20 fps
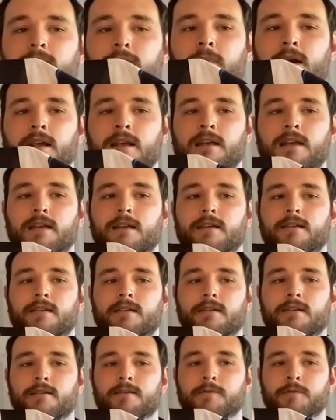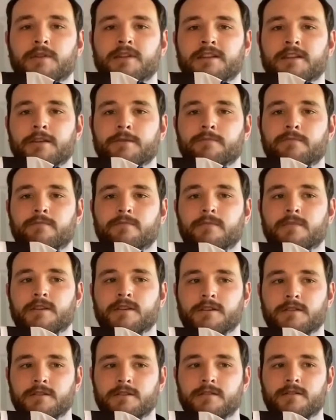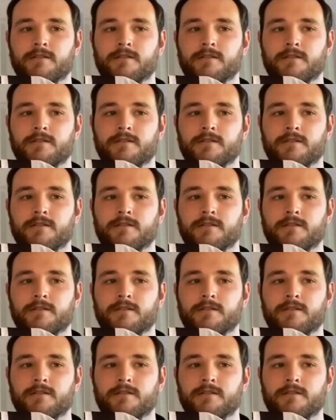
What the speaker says: Mike Williamson,